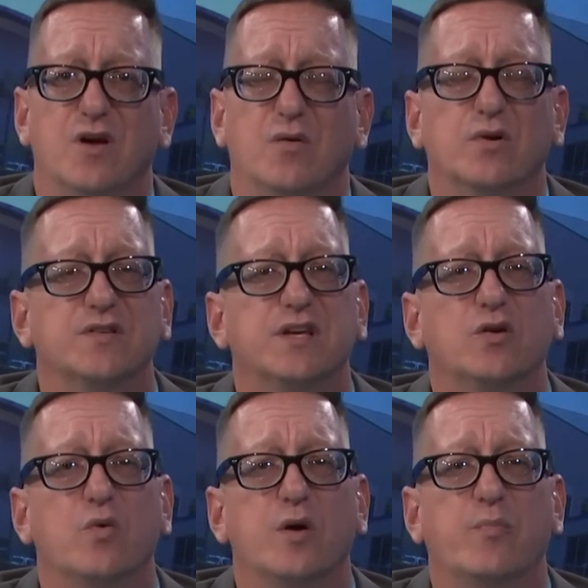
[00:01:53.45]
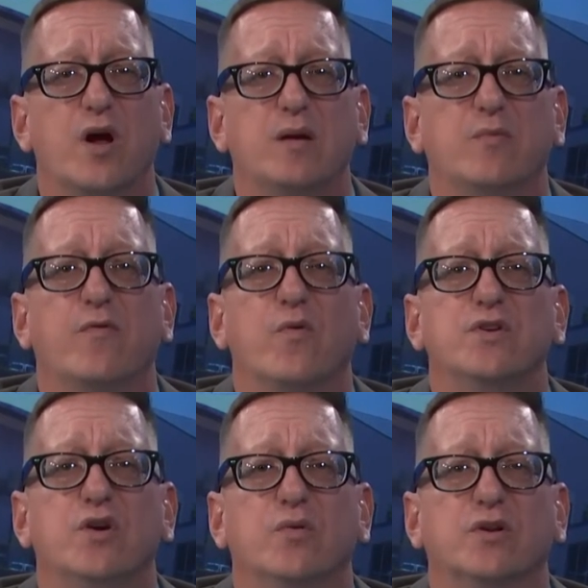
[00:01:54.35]
We're going to take a quick break. Before we
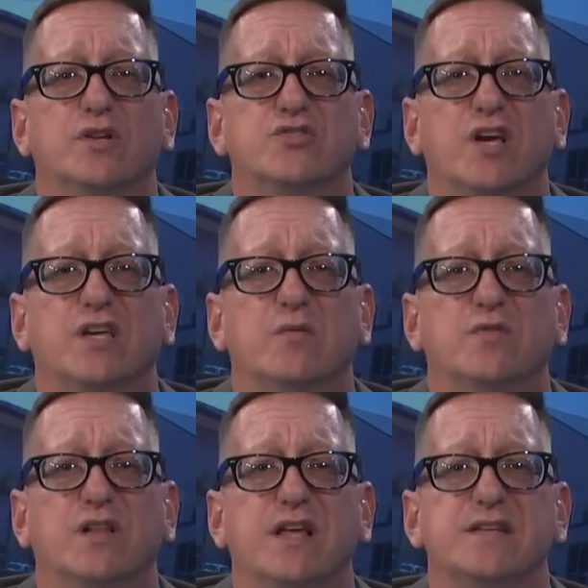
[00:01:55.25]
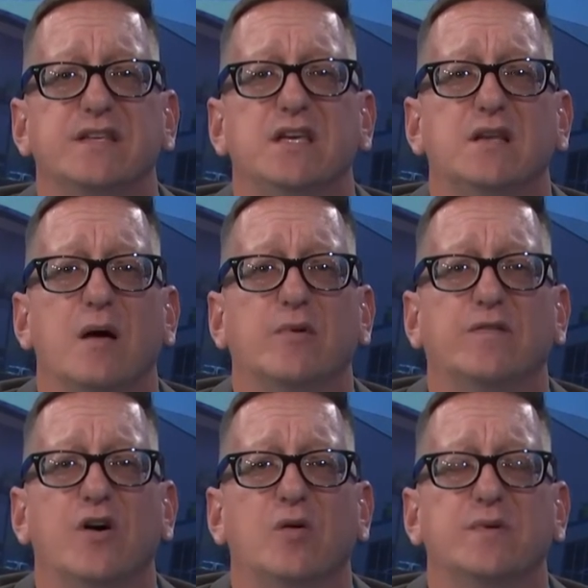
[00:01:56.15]
do, we're going to check in with the latest economic
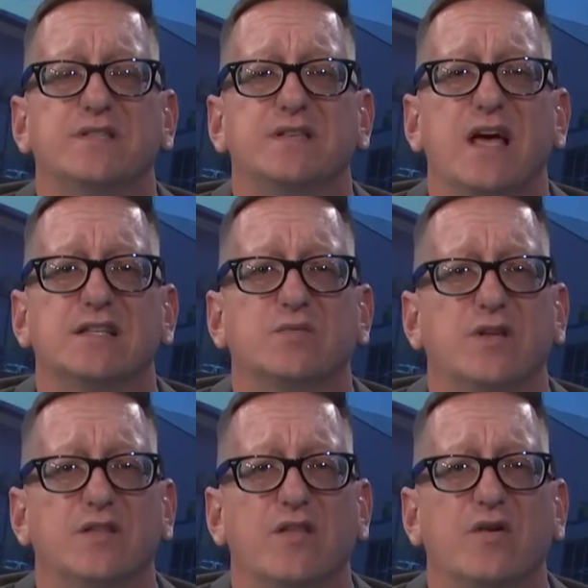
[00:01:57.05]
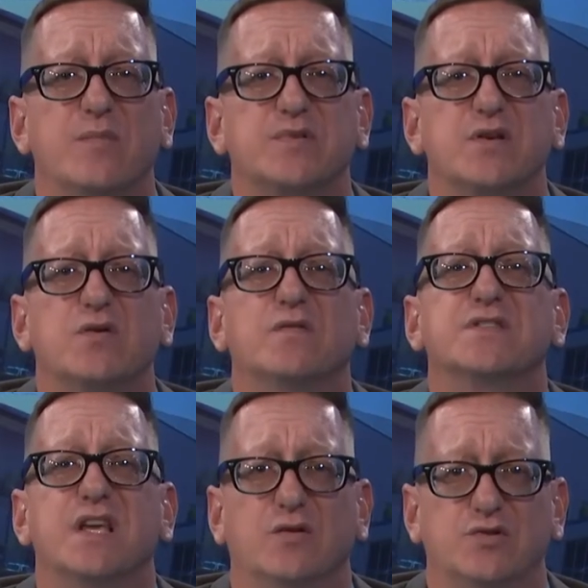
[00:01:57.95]
development stats with another episode of
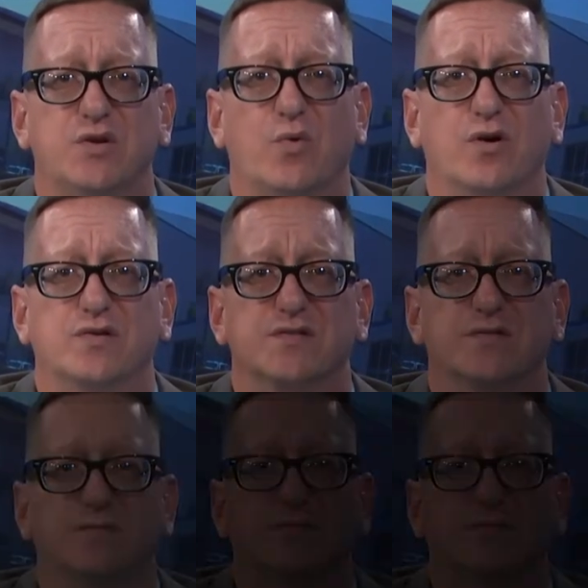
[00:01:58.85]
St. Lucie Works.